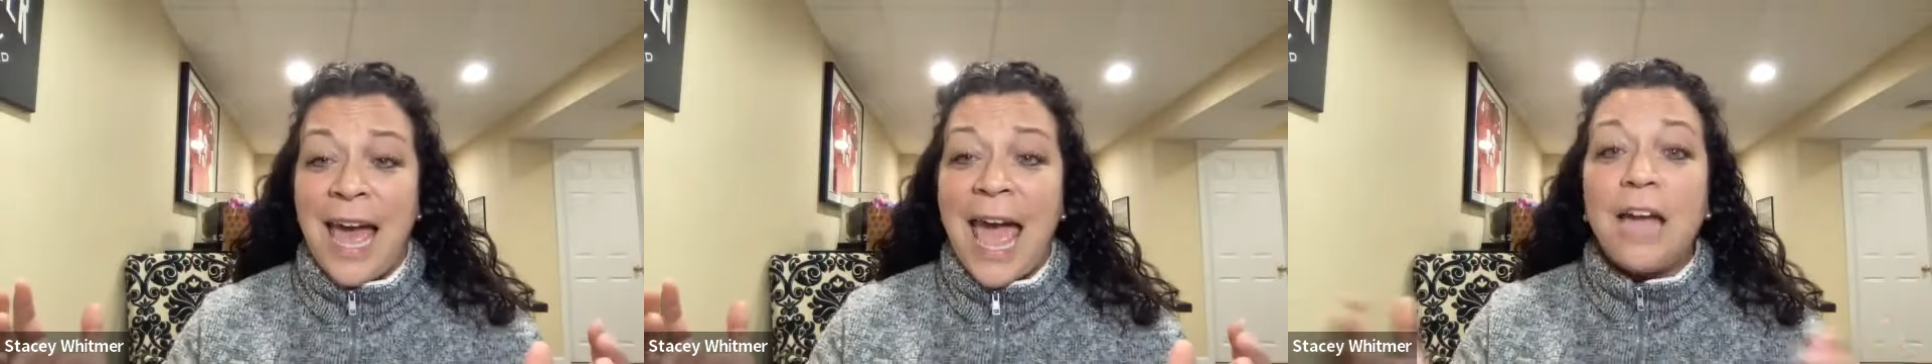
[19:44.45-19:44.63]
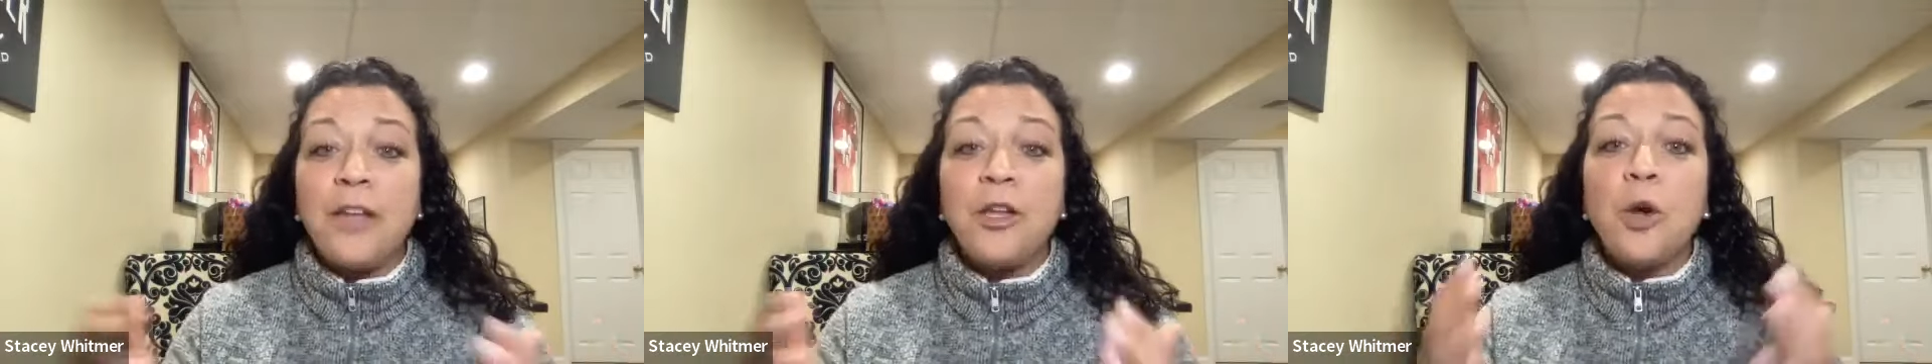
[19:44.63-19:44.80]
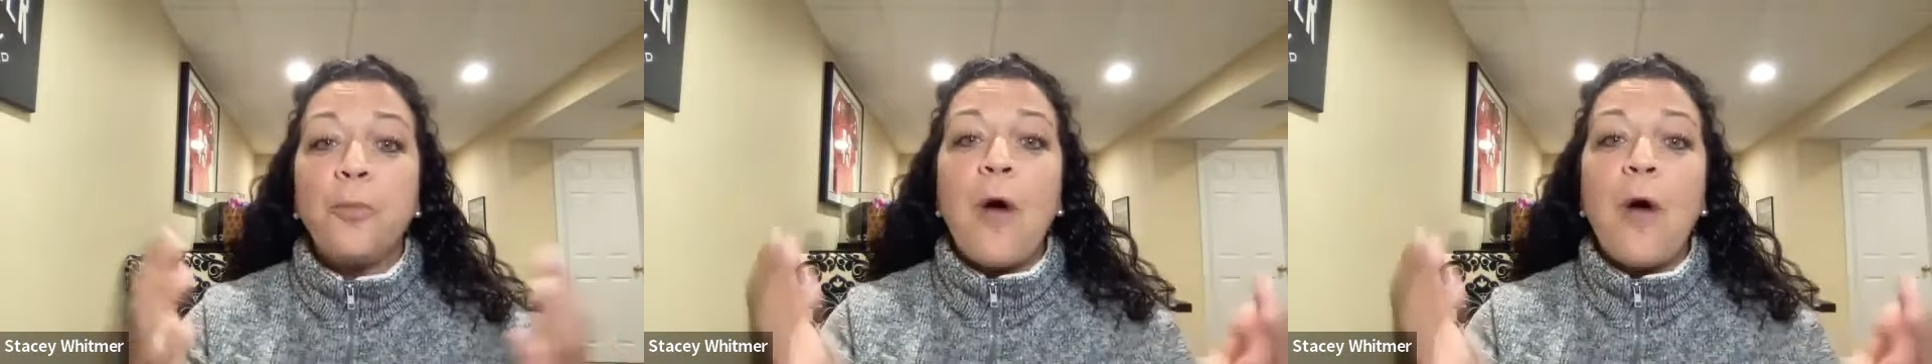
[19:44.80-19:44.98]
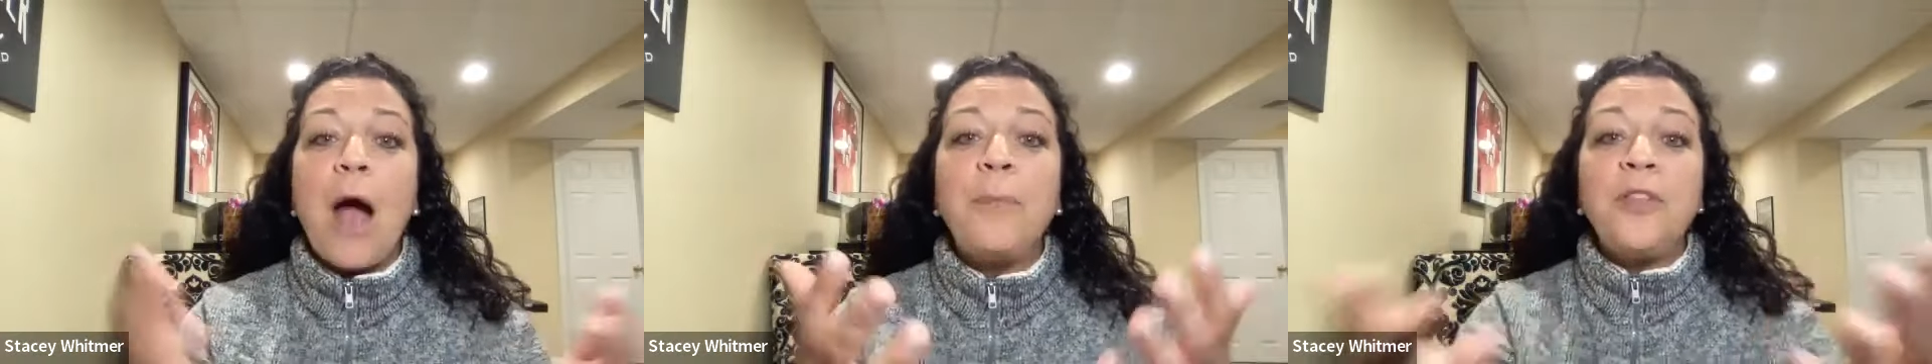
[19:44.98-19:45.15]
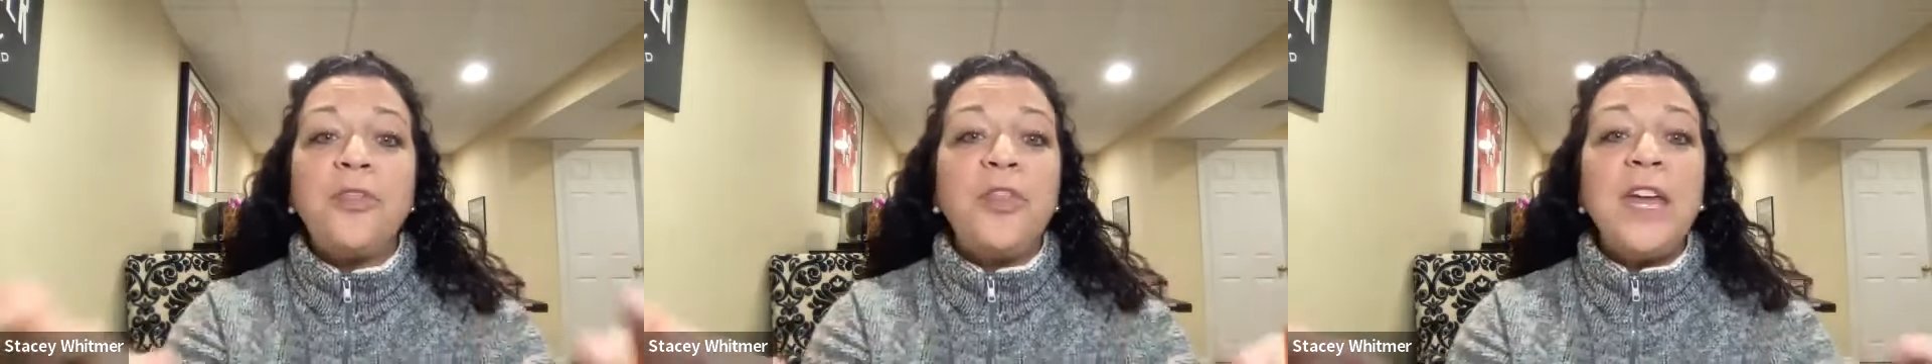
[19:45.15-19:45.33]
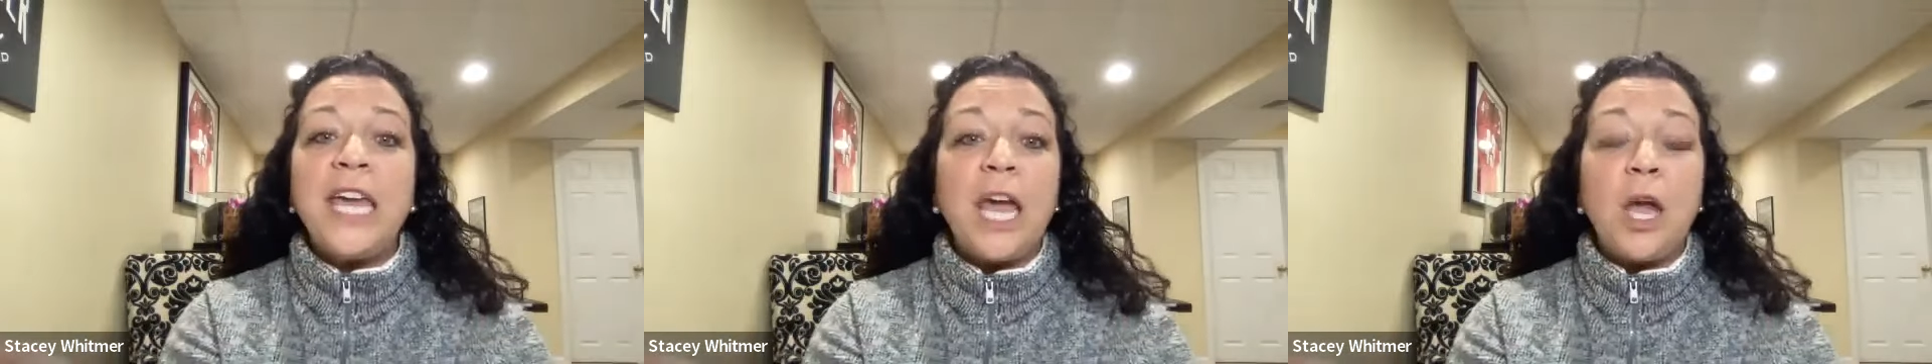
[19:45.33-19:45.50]
And you're probably
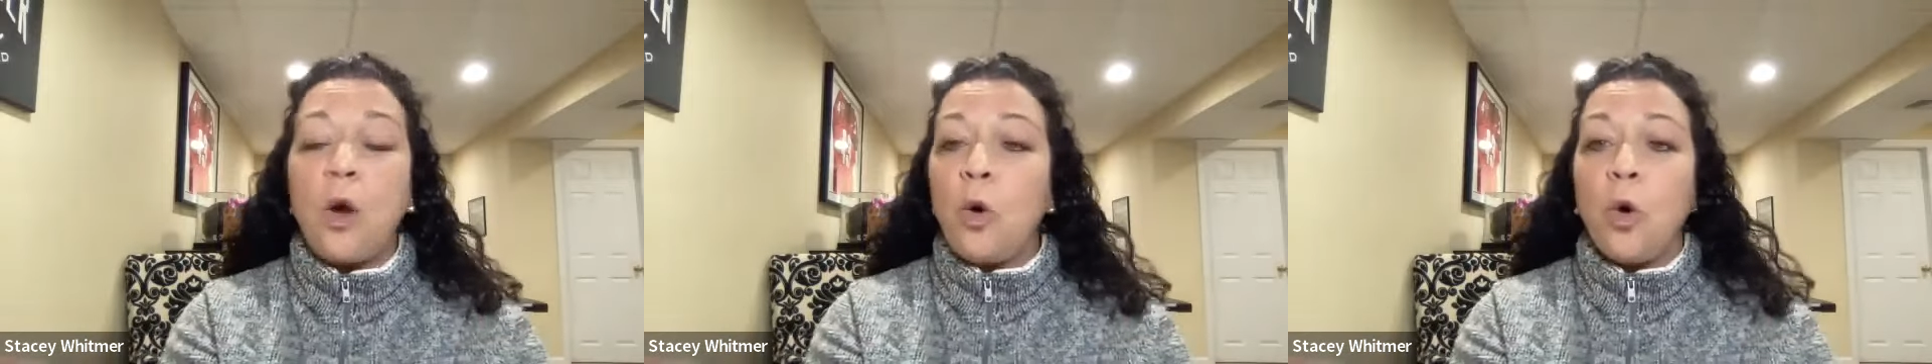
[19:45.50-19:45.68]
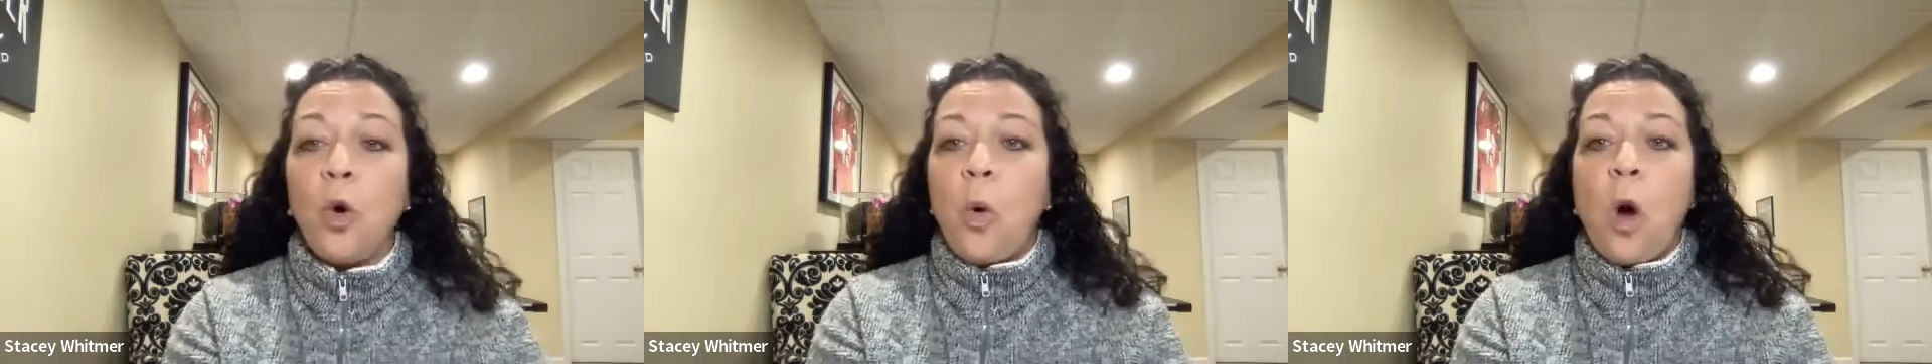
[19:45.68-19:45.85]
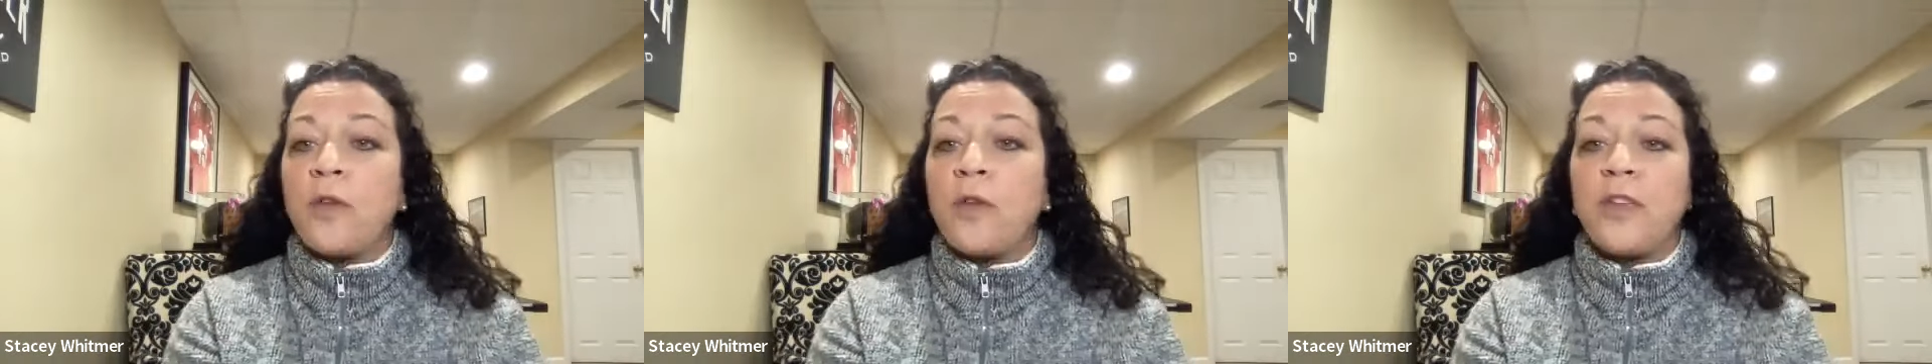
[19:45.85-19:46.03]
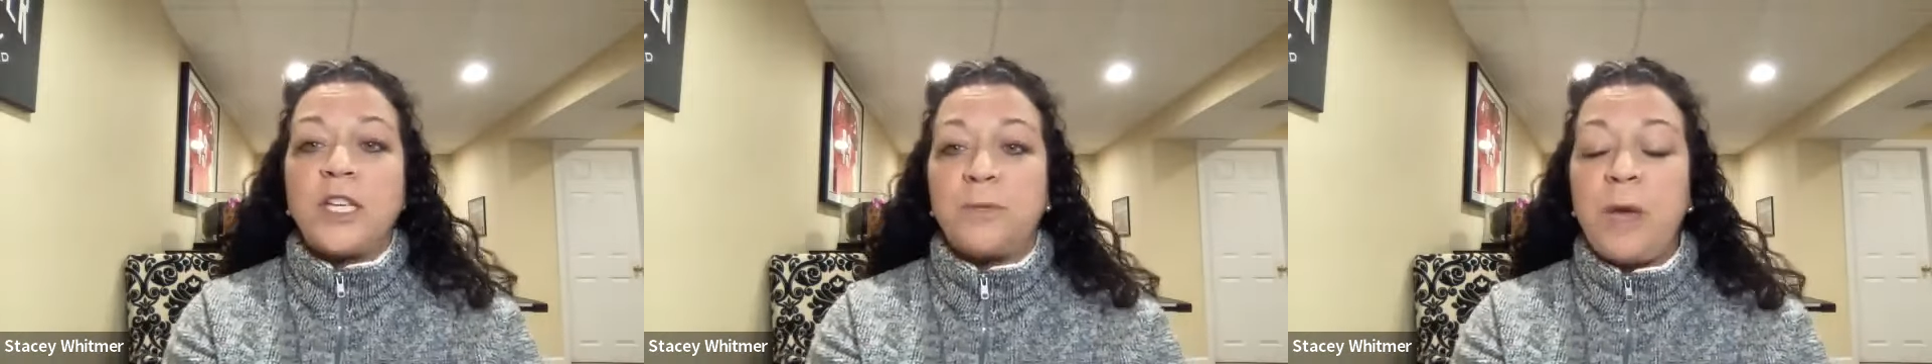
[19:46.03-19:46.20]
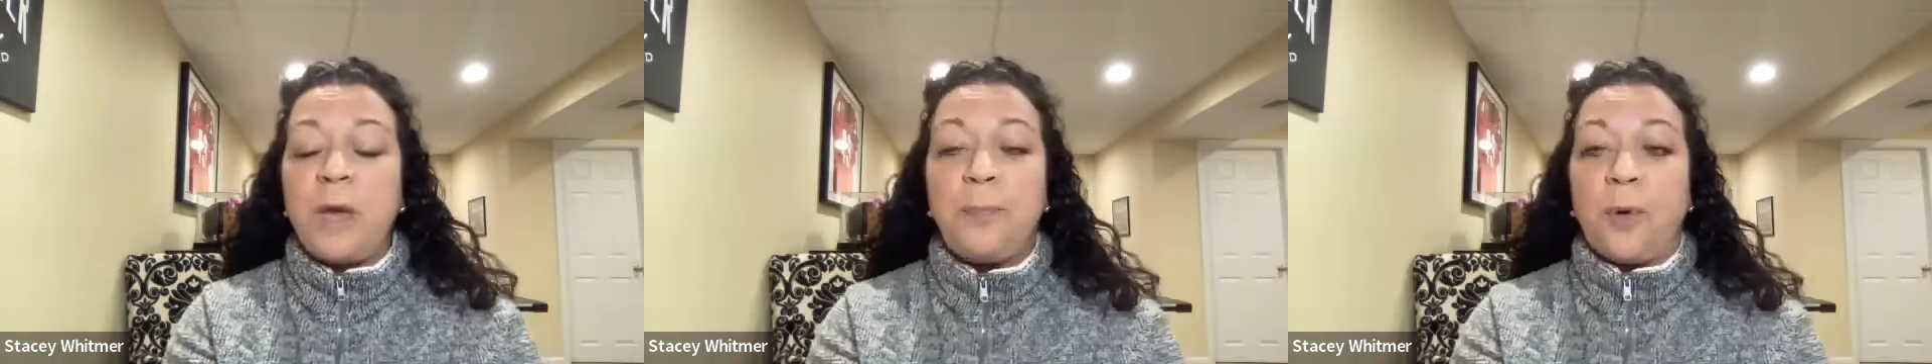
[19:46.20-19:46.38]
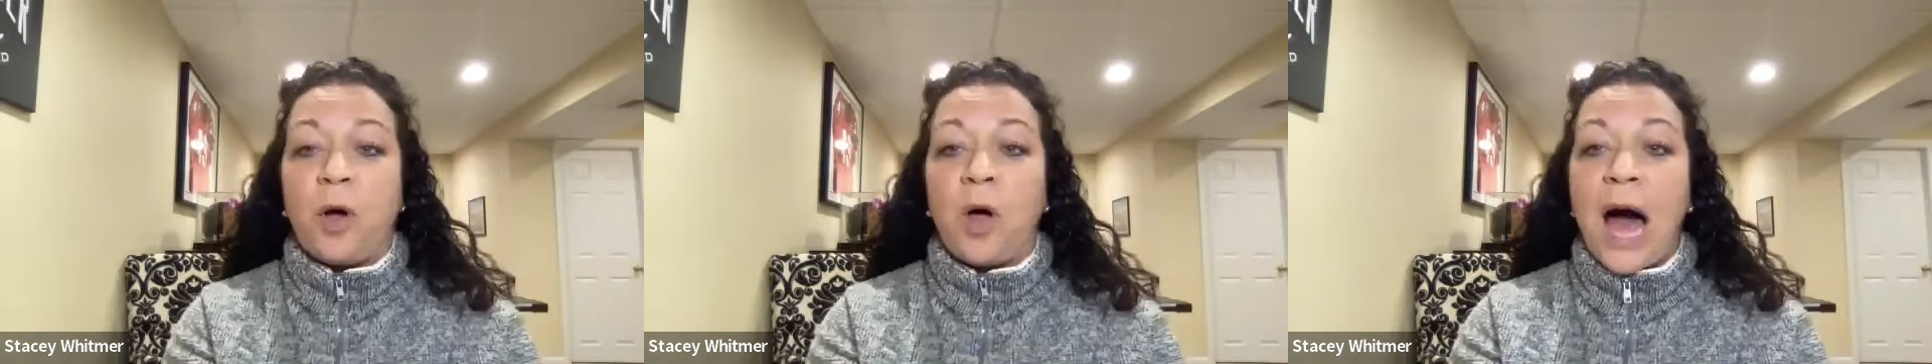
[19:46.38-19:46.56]
thinking, who are these
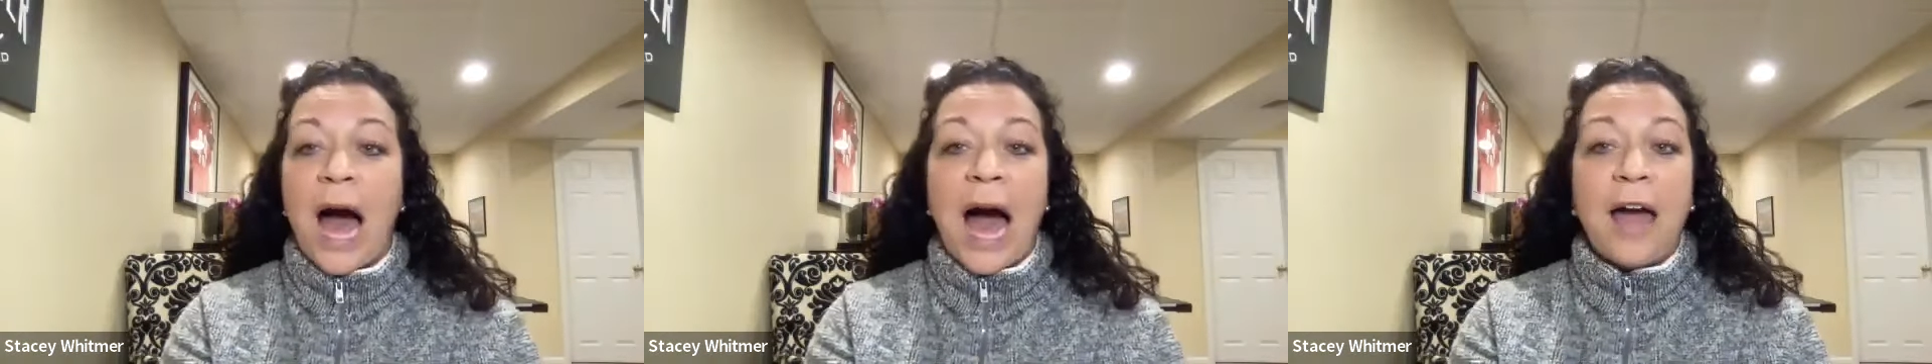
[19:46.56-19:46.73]
people?